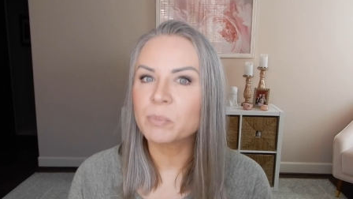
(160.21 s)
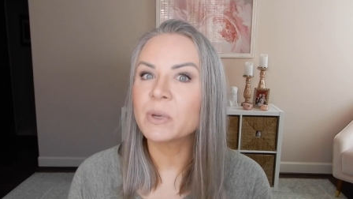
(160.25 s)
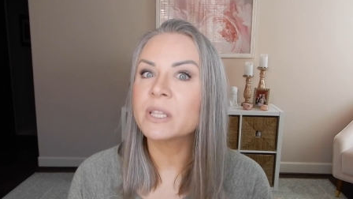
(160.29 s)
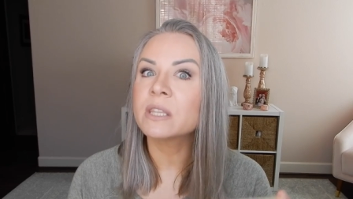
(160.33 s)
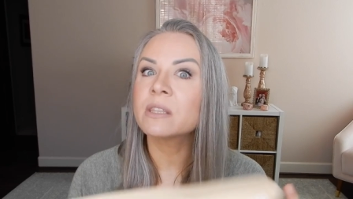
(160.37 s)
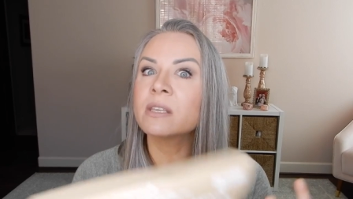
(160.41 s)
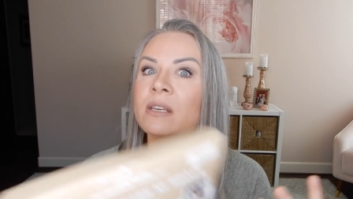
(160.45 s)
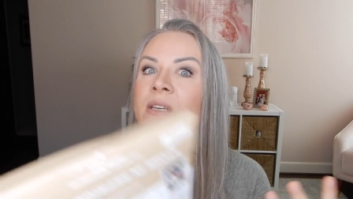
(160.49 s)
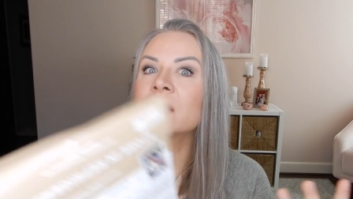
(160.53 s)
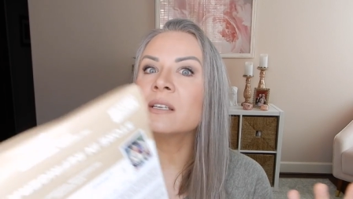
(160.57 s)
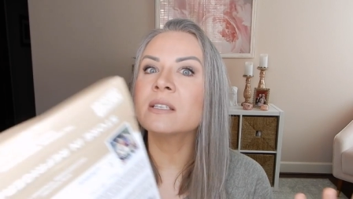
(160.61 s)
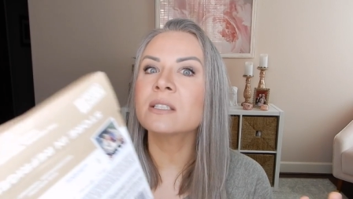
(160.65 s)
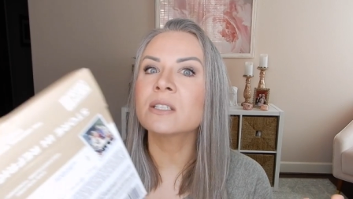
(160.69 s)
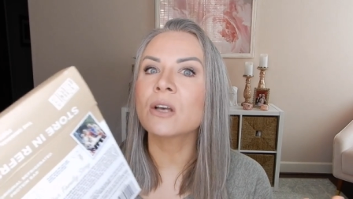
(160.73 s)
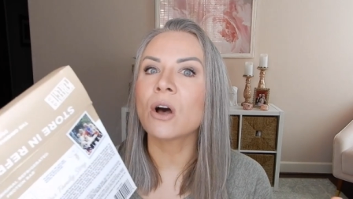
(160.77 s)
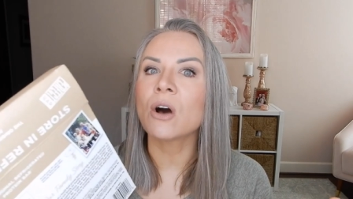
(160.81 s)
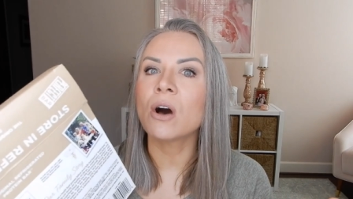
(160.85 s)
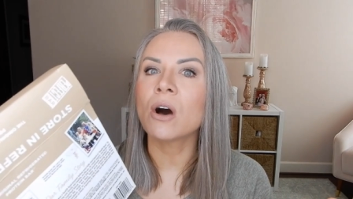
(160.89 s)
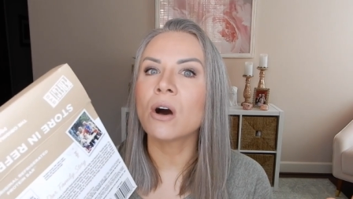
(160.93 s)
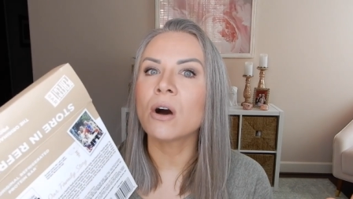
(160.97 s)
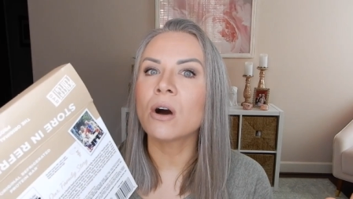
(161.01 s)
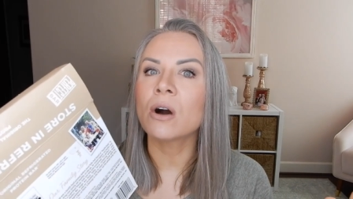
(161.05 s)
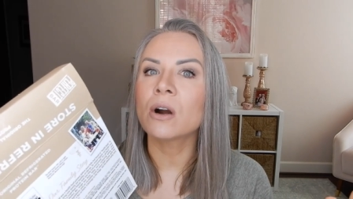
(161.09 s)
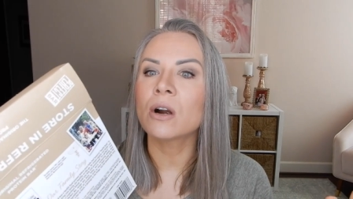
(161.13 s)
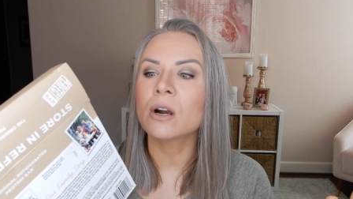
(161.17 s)
but these
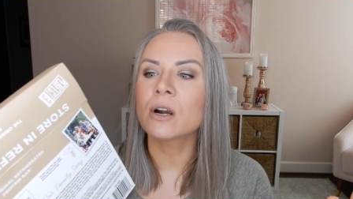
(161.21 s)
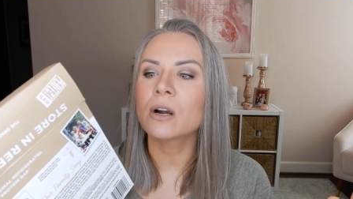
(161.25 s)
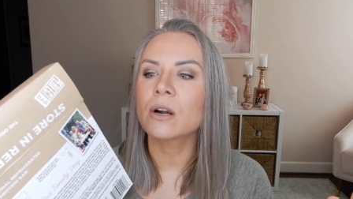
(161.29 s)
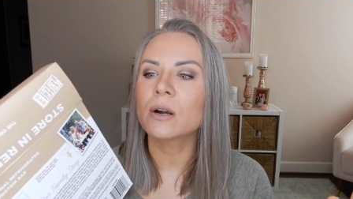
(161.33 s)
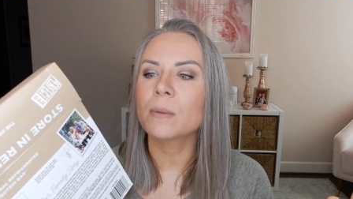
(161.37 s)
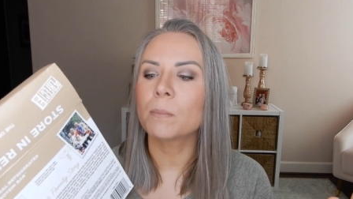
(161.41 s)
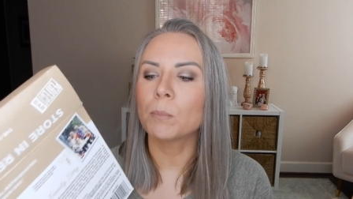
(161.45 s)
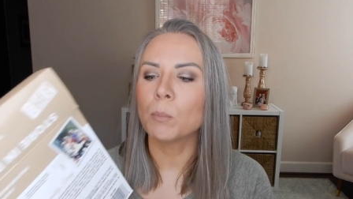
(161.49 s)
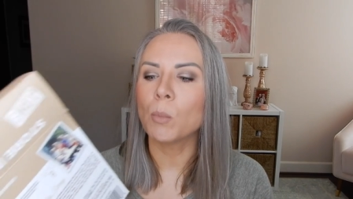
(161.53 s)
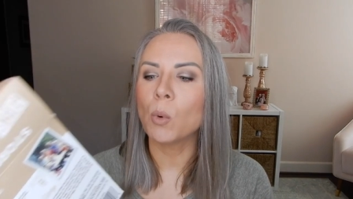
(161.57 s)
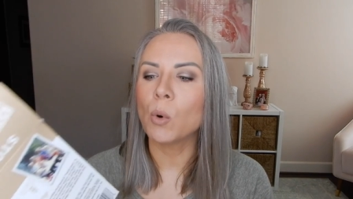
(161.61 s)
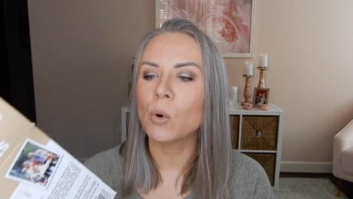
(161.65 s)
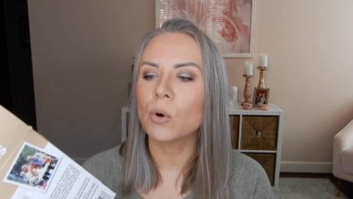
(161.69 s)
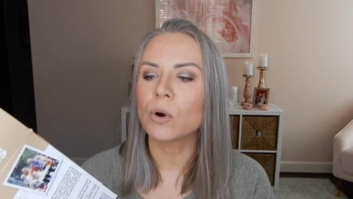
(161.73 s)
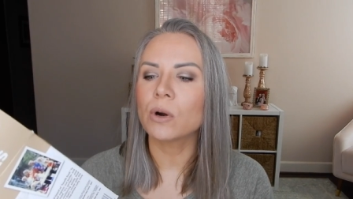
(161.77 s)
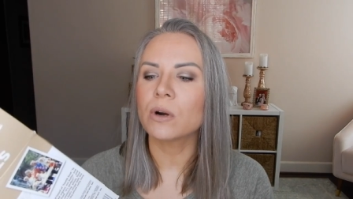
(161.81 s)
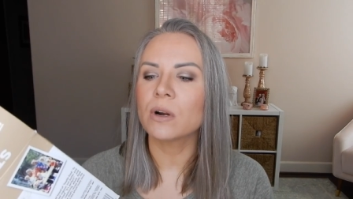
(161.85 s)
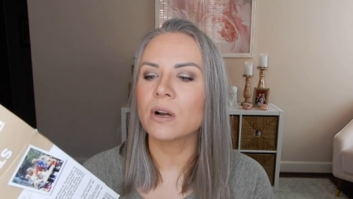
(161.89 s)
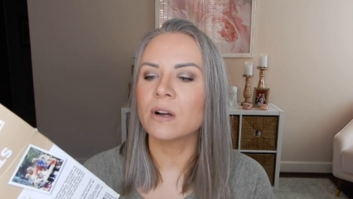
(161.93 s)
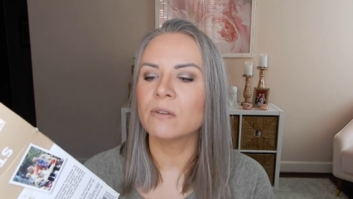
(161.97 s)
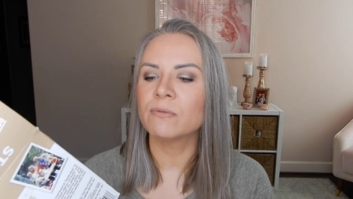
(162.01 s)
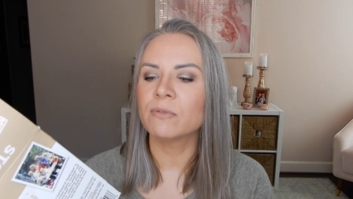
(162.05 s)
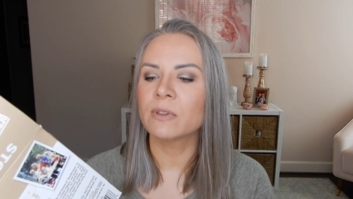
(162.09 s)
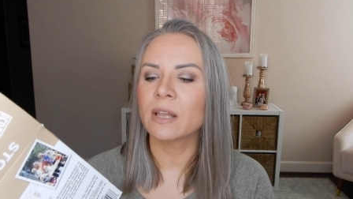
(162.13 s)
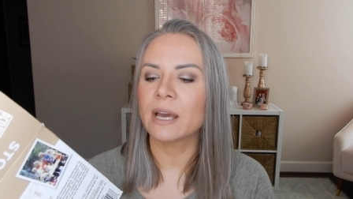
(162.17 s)
are
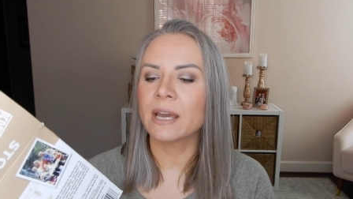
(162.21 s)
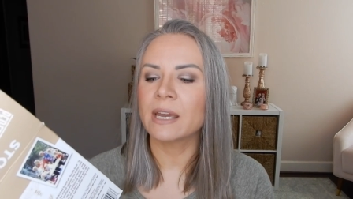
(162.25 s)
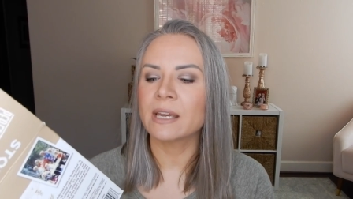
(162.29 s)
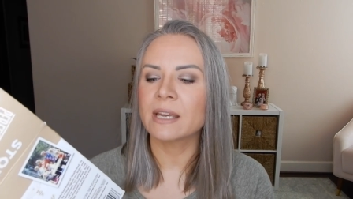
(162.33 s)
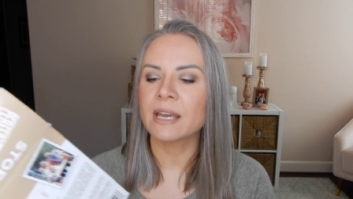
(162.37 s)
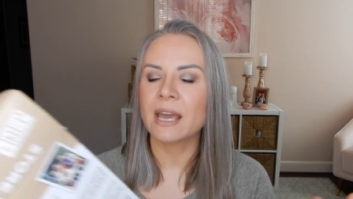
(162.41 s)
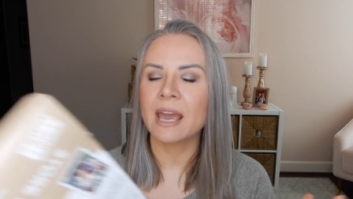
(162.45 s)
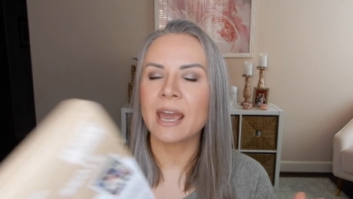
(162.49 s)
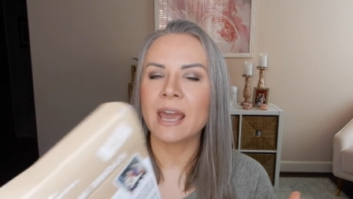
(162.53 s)
more of like